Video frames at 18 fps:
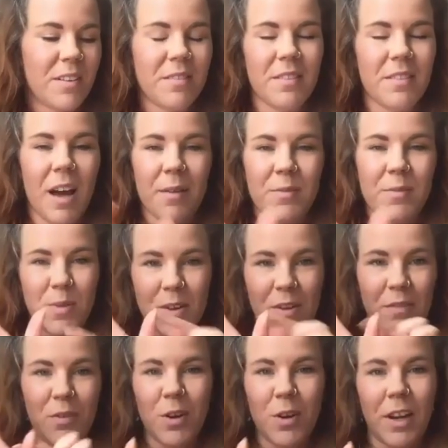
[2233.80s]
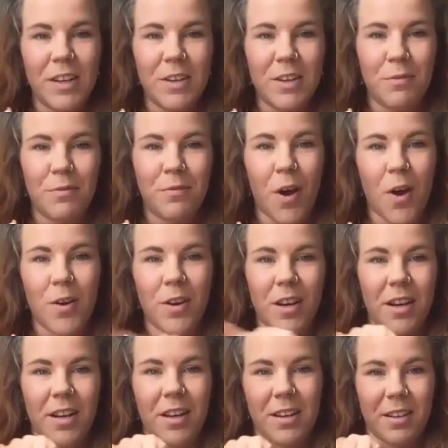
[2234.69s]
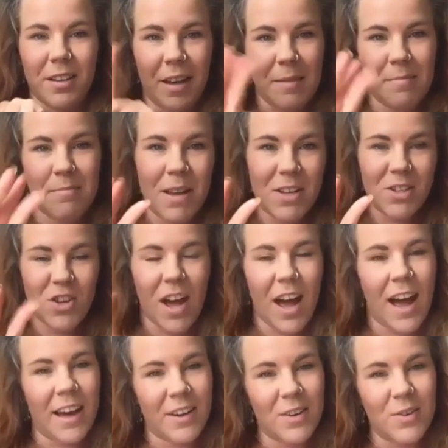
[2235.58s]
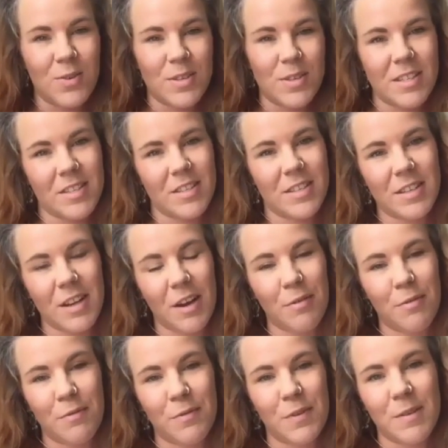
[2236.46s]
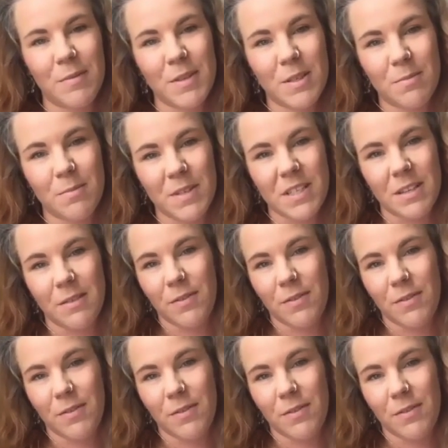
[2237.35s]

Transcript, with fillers: apps where you've got like your phone and it can like measure angles and stuff for specific